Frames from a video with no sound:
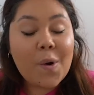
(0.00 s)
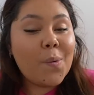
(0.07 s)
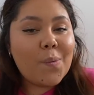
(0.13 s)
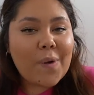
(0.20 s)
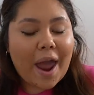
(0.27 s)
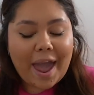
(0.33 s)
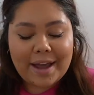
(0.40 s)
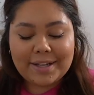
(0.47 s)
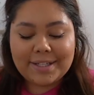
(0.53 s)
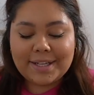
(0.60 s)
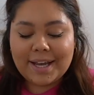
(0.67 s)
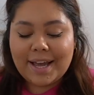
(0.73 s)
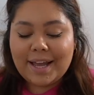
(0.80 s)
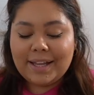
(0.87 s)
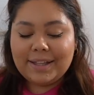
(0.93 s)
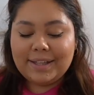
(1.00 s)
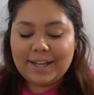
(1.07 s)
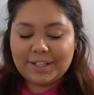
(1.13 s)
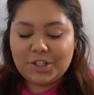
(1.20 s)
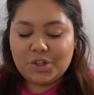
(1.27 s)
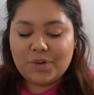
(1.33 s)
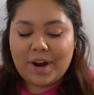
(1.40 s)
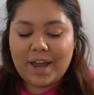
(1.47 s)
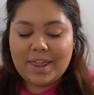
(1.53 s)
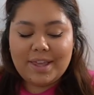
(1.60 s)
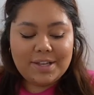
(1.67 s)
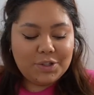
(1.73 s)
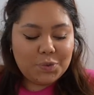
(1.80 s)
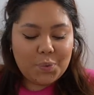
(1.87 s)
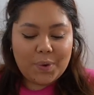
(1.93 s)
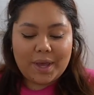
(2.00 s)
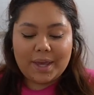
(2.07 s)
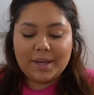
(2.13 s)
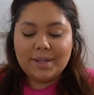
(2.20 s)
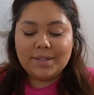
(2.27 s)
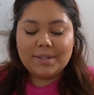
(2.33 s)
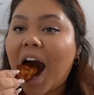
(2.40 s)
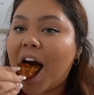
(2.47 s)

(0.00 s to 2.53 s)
rant, let's try these wings.